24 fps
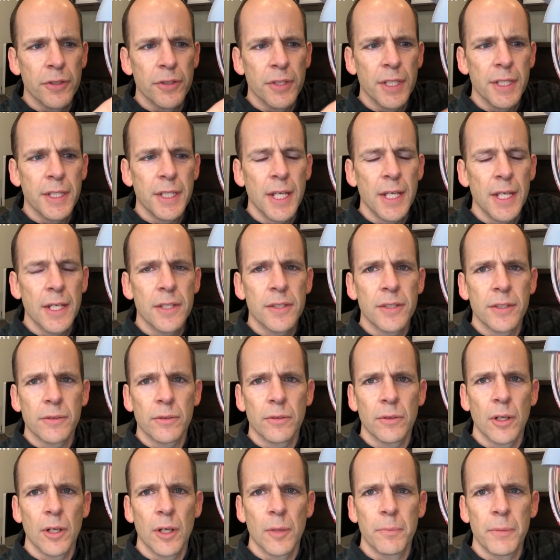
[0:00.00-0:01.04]
It takes a
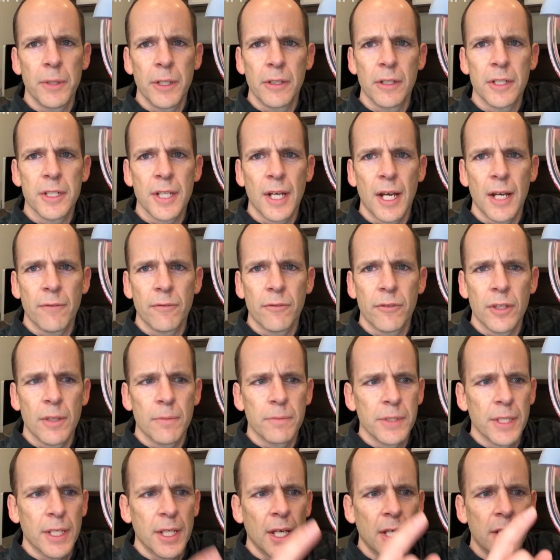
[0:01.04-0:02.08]
period of time for them to
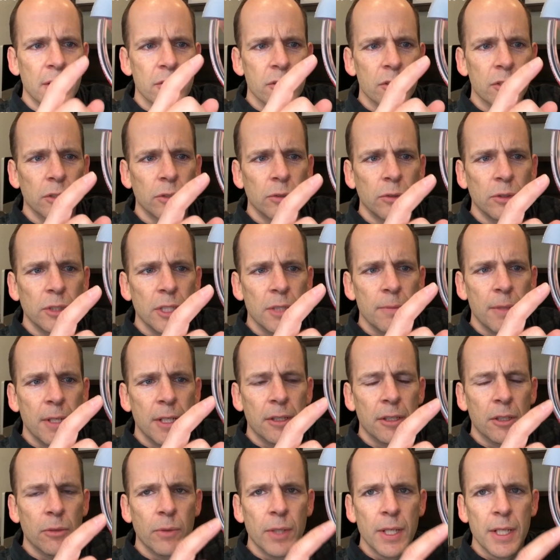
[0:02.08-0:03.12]
kind of slowly make
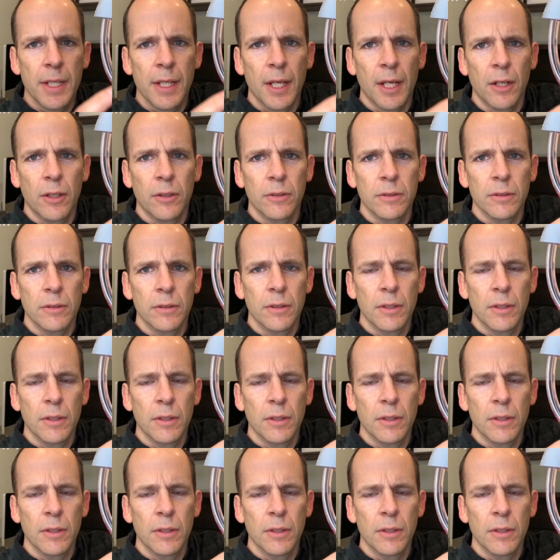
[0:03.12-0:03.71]
their way down.